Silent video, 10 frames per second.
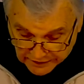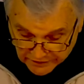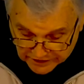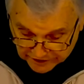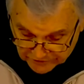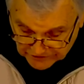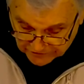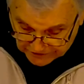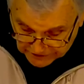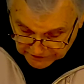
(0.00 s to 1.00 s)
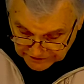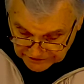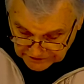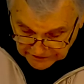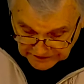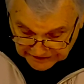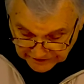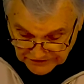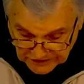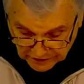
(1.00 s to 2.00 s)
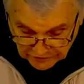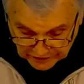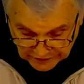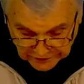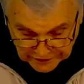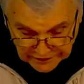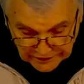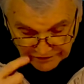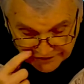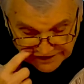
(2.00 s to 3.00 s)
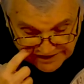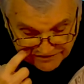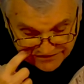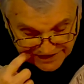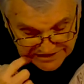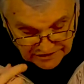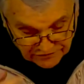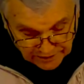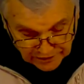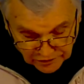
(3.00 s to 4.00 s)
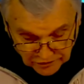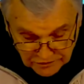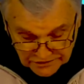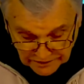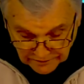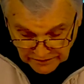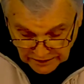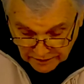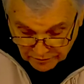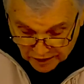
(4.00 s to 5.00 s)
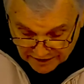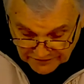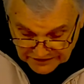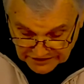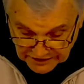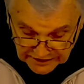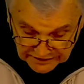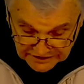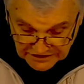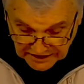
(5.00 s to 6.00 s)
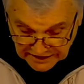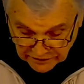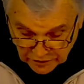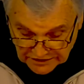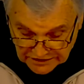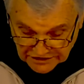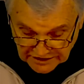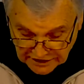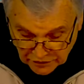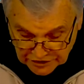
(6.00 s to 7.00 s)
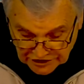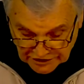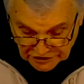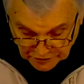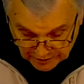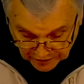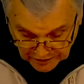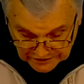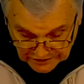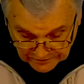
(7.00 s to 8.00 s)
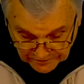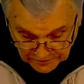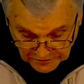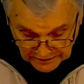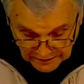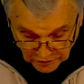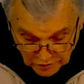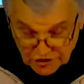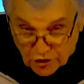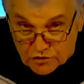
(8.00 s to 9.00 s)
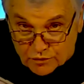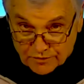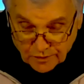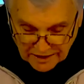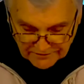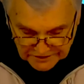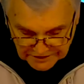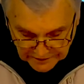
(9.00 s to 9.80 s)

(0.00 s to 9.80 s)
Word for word: the gift of healings, the gifts of healing, the effects of miracles, prophecy, distingu- distinguishing spirits, which goes with prophecy,